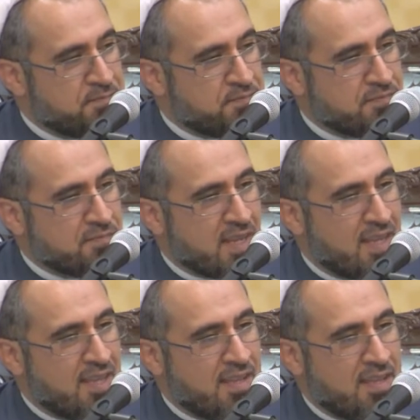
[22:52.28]

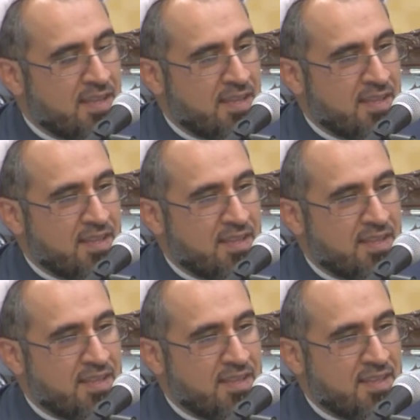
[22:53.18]

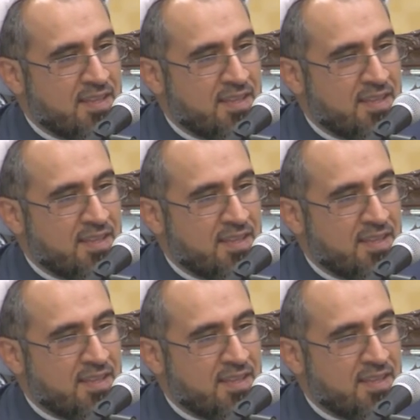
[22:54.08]
[no speech]